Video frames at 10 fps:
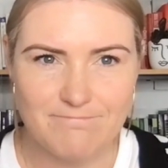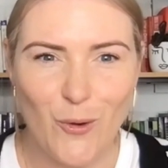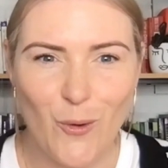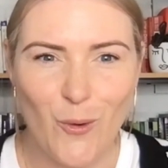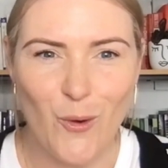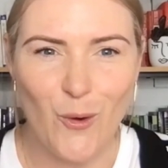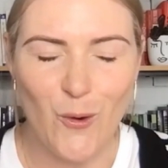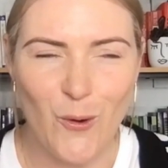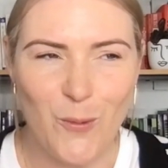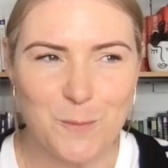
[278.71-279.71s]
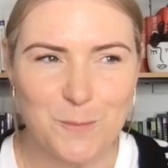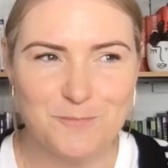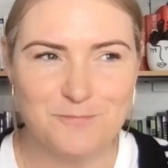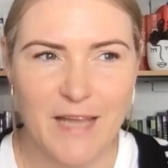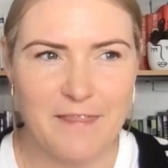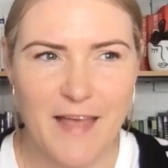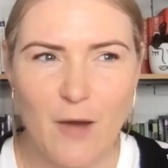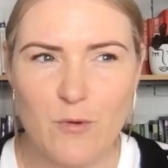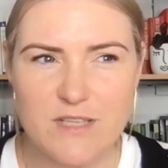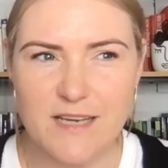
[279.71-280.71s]
and
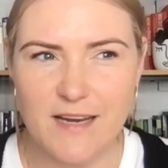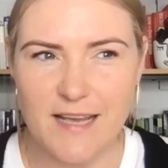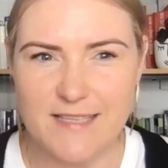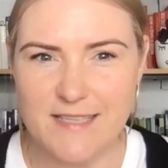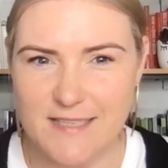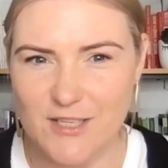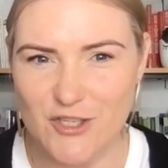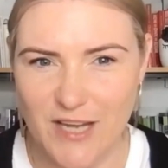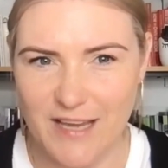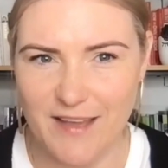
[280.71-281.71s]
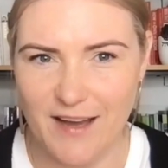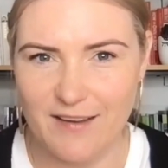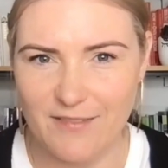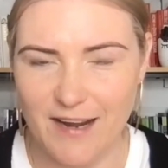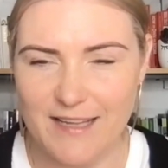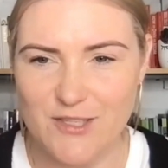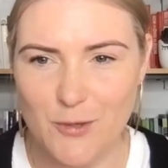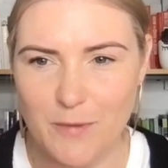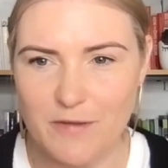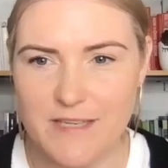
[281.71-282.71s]
that wasn't an easy decision either, right? So
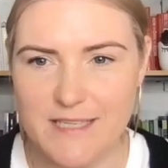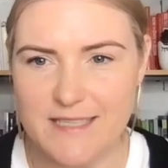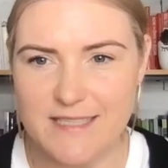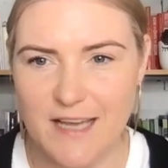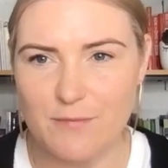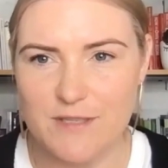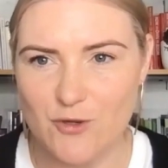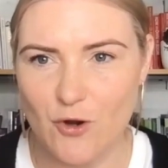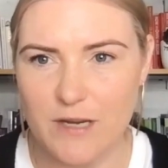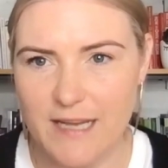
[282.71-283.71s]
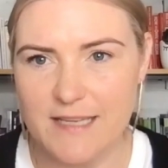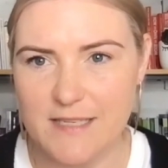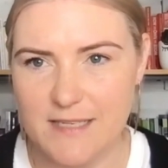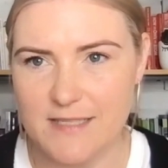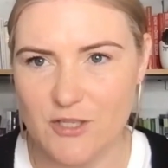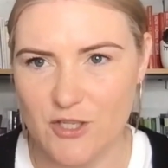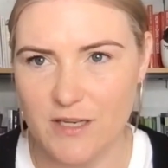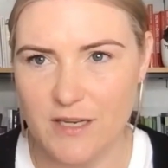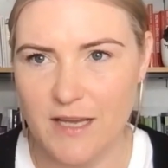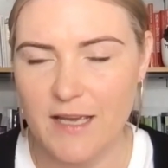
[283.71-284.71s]
moving down south was not an easy
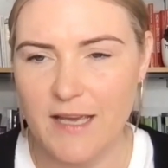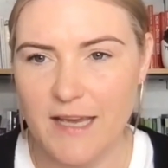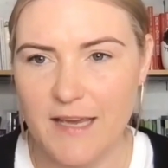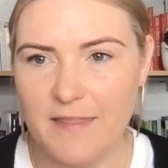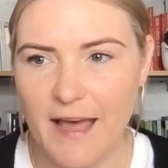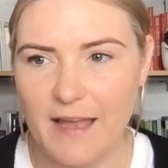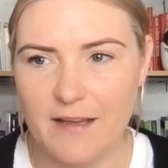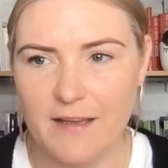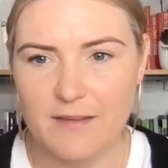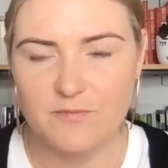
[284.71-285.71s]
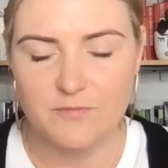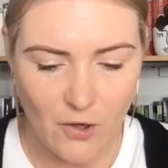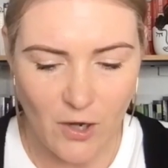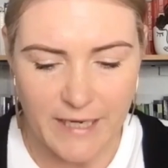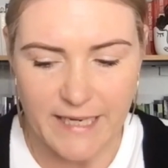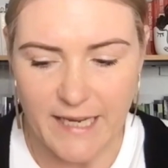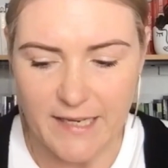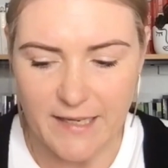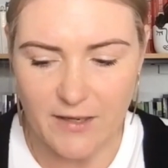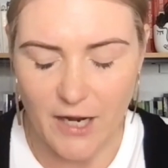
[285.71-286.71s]
decision in that I
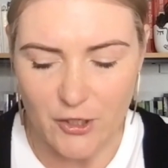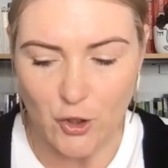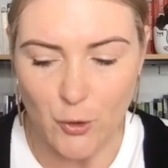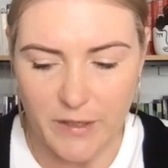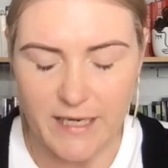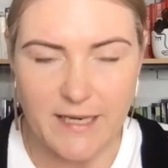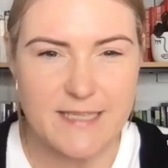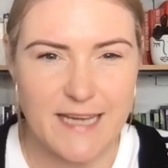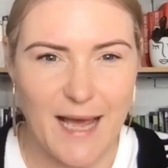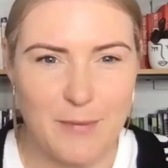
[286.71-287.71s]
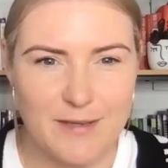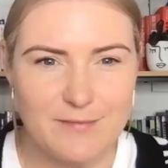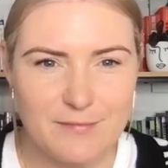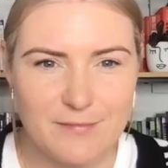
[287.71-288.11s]
knew it needed to happen,